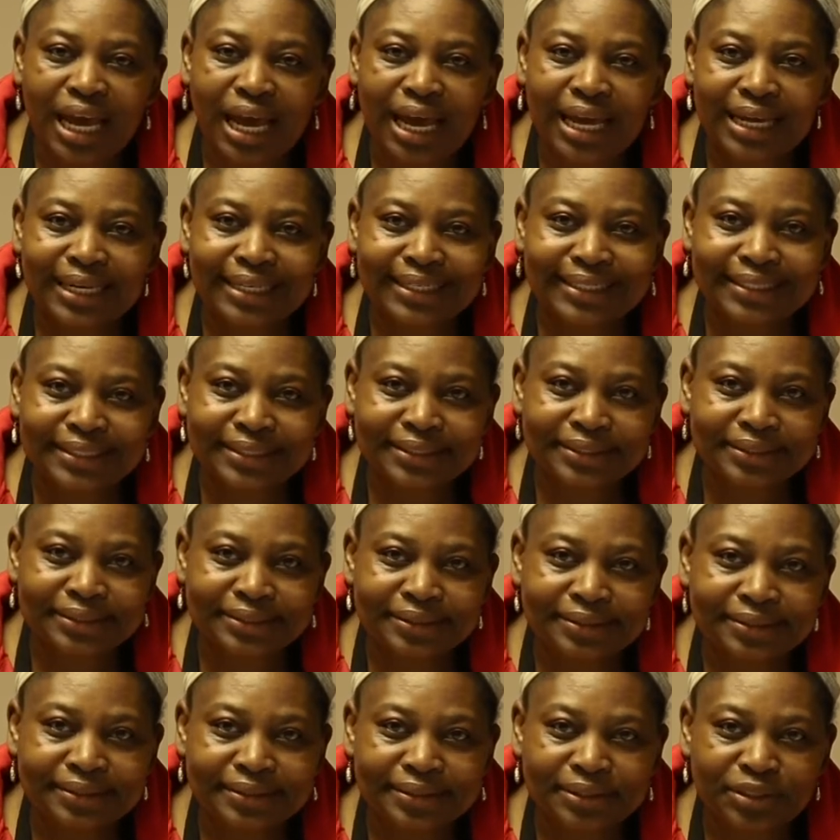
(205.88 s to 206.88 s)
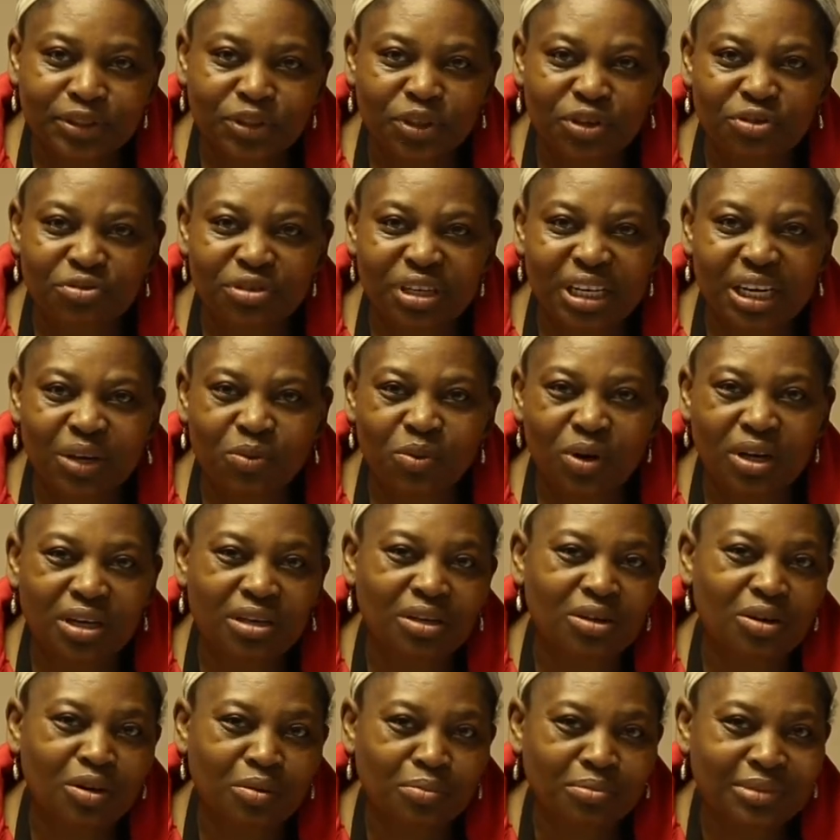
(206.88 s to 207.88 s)
and don't really want
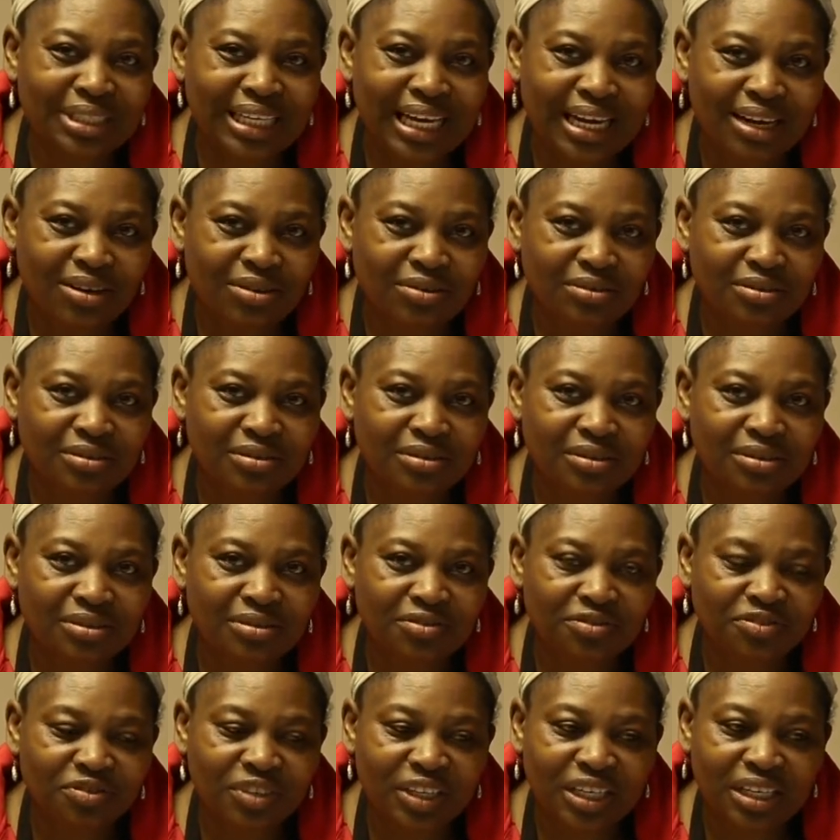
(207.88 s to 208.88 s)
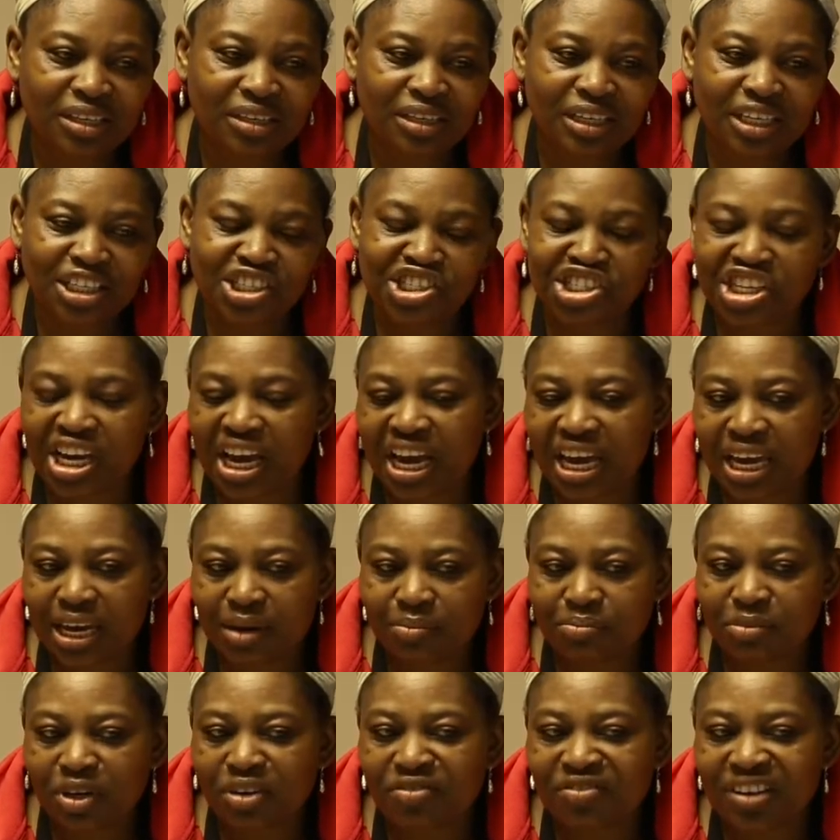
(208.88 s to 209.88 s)
to come down, feel
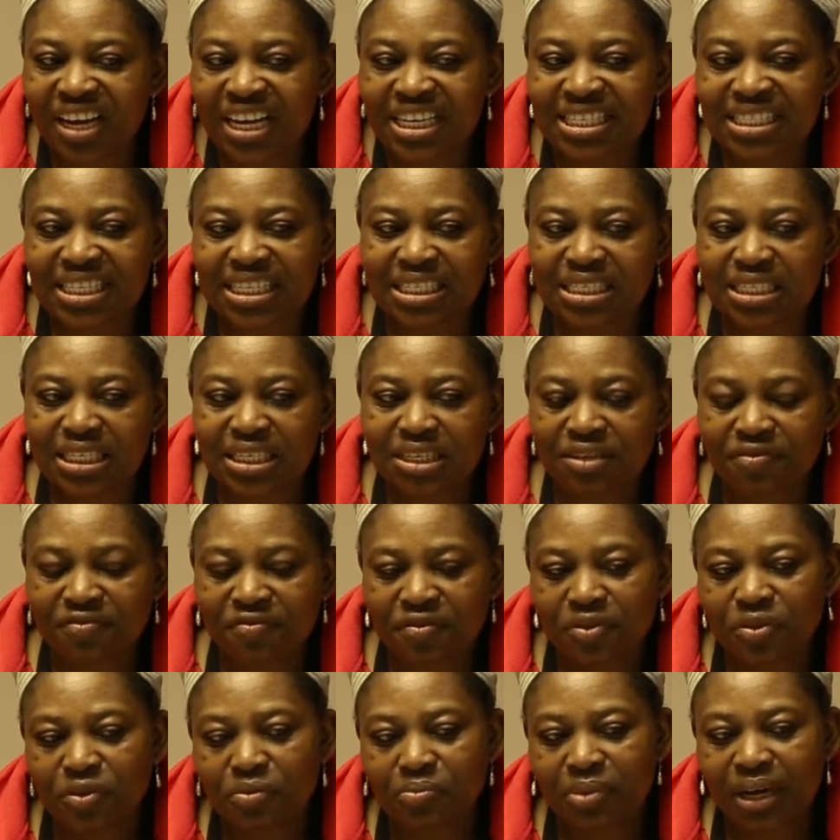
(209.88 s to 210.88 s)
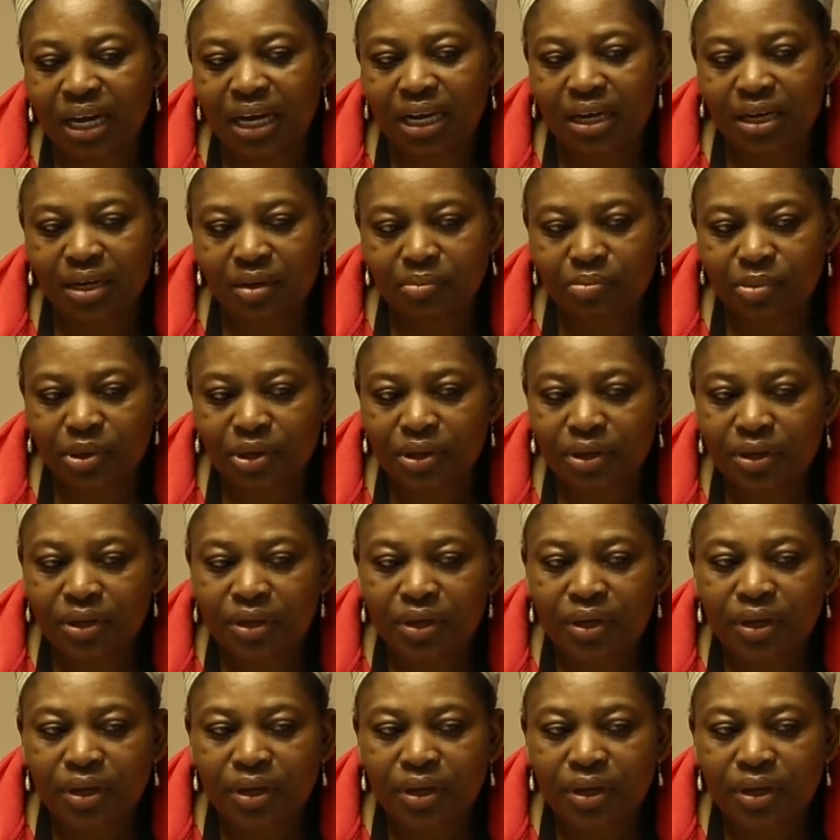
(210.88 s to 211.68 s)
ashamed of accessing the food bank, but